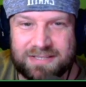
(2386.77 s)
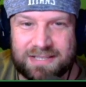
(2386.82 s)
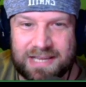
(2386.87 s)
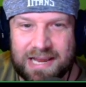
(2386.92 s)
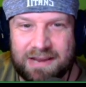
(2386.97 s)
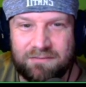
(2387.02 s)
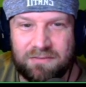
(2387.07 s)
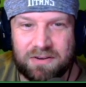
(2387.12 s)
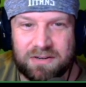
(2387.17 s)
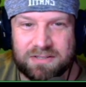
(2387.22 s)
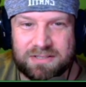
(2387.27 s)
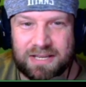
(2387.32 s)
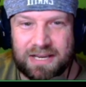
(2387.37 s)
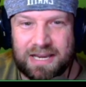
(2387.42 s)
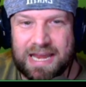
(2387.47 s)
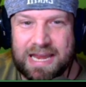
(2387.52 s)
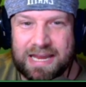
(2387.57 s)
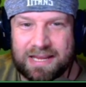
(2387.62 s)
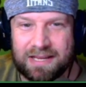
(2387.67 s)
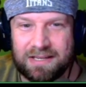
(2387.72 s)
receivers
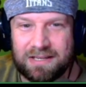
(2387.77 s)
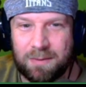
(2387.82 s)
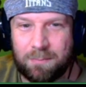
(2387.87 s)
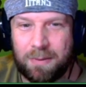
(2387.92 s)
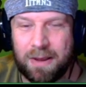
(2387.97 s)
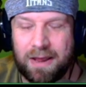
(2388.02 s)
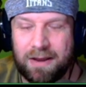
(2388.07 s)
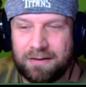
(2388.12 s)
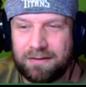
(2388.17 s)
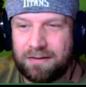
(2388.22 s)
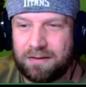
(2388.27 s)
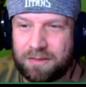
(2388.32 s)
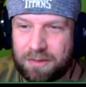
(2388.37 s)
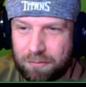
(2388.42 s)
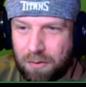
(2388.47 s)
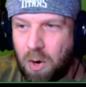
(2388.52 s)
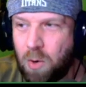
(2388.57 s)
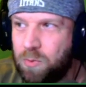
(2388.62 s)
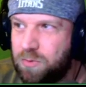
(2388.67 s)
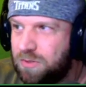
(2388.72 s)
that he can depend to
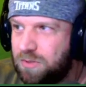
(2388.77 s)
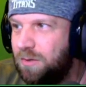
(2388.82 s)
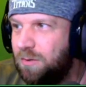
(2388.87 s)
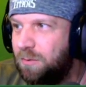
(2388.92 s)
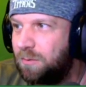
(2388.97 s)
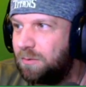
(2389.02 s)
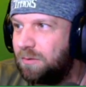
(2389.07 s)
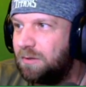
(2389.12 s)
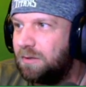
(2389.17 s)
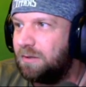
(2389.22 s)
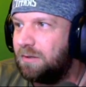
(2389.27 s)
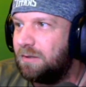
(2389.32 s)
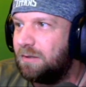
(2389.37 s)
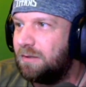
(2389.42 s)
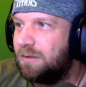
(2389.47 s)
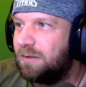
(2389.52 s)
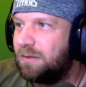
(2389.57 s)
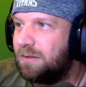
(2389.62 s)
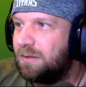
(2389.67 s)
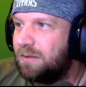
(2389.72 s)
throw to.
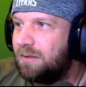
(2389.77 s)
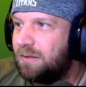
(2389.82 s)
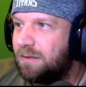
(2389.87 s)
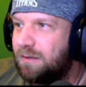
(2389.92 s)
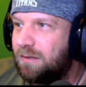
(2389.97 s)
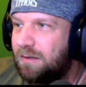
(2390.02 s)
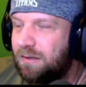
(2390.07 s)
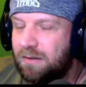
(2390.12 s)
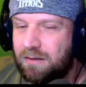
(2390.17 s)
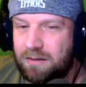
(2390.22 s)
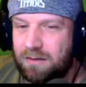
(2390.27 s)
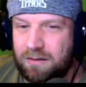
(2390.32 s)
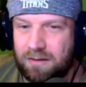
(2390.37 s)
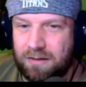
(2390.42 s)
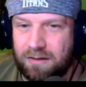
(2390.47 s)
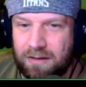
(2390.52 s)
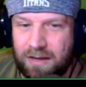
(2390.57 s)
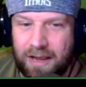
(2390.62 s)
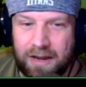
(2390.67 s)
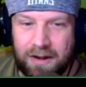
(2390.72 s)

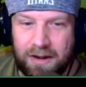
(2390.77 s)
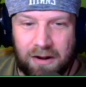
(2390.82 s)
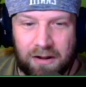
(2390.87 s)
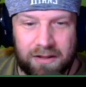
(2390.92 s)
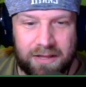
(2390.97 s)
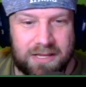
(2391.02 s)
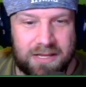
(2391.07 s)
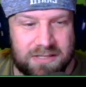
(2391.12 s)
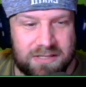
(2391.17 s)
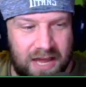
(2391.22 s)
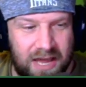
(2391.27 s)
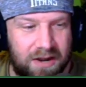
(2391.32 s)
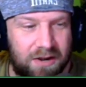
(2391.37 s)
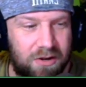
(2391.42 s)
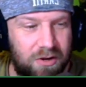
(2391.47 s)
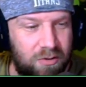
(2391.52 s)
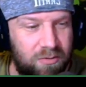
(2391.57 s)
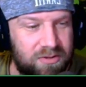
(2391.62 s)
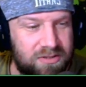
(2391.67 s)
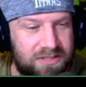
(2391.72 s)
Yep. And all he's got
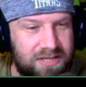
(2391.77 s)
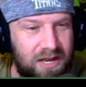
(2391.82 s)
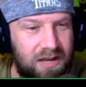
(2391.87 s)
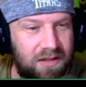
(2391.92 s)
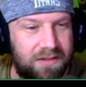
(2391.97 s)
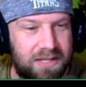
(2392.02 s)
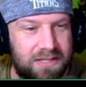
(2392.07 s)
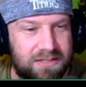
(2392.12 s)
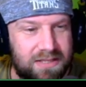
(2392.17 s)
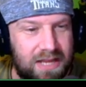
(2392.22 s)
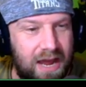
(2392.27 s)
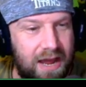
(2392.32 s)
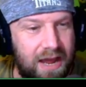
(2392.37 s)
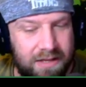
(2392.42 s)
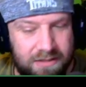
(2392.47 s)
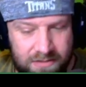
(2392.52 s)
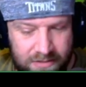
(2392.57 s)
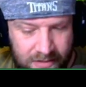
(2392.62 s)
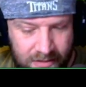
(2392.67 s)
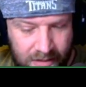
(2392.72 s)
to do is tell these
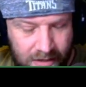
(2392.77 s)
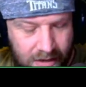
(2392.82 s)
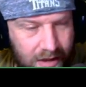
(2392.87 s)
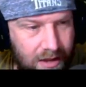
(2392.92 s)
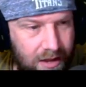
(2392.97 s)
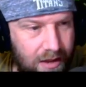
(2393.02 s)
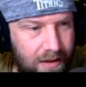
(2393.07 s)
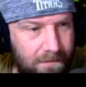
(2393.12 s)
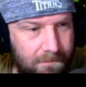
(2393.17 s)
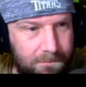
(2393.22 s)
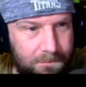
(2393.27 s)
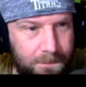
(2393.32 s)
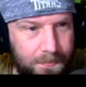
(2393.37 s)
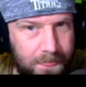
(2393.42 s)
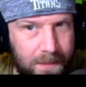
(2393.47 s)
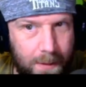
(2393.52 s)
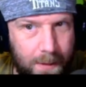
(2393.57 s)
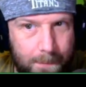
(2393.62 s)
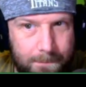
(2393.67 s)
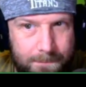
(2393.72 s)
guys,
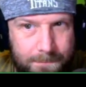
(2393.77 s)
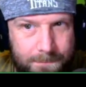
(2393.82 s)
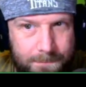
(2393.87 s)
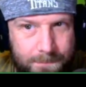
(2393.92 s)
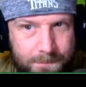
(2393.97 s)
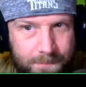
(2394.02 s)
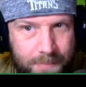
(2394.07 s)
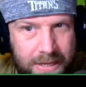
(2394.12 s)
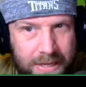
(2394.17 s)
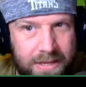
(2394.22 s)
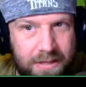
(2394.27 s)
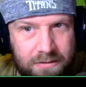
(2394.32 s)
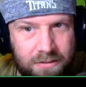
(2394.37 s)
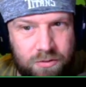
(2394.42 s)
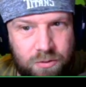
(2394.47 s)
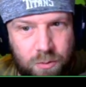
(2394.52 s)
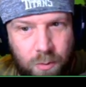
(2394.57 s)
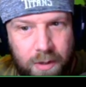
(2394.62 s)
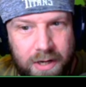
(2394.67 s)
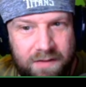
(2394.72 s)
be at
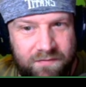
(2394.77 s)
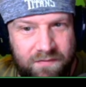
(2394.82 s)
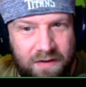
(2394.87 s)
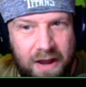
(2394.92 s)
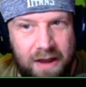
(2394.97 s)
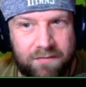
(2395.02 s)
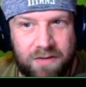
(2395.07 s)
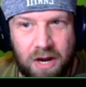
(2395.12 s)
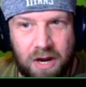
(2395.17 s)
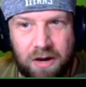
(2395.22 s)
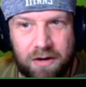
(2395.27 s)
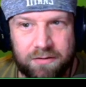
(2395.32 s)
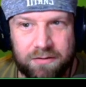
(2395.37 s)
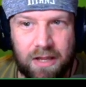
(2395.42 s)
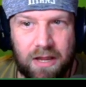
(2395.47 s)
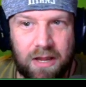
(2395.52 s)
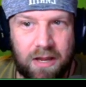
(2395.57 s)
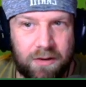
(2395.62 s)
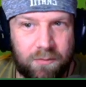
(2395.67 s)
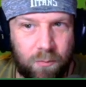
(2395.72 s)
the 25 yard
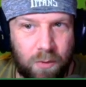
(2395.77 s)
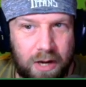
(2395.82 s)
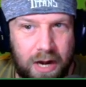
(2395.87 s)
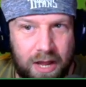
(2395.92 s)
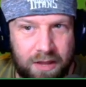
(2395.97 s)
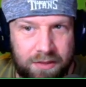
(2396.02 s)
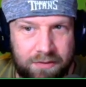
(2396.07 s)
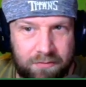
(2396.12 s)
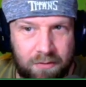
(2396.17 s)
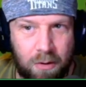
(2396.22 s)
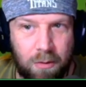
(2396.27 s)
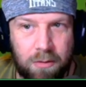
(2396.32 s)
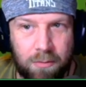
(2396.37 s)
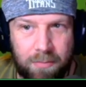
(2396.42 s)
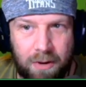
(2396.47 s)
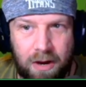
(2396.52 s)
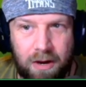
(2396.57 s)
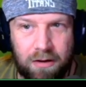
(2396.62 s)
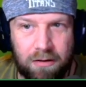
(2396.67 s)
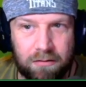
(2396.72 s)
line yeah. when I throw the
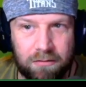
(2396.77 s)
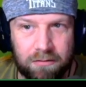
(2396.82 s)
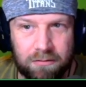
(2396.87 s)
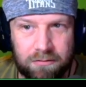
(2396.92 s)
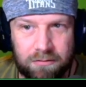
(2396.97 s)
ball.